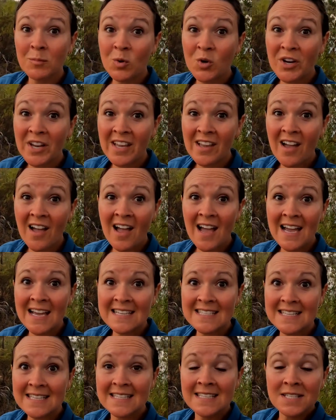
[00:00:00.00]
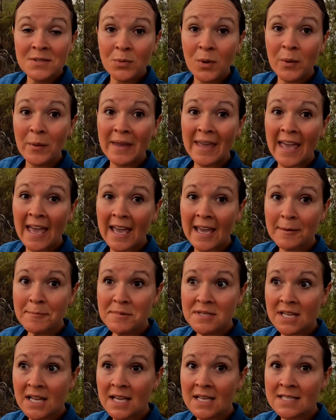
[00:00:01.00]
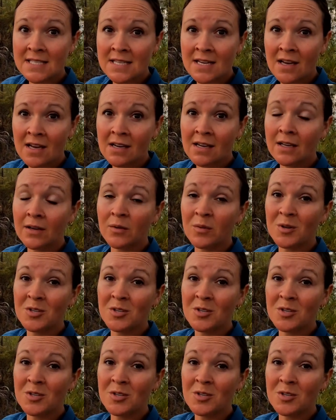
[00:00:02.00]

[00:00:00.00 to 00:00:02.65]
Morning, guys. This is where we camped last night.